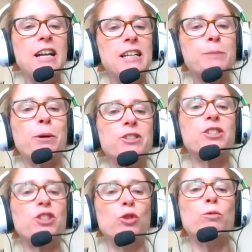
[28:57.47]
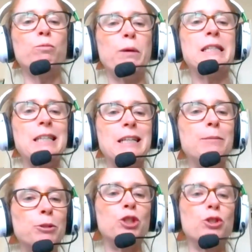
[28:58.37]
it's because you
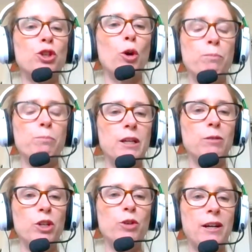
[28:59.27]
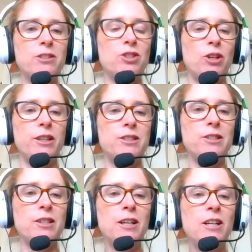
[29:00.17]
basically produce dopamine when you exercise.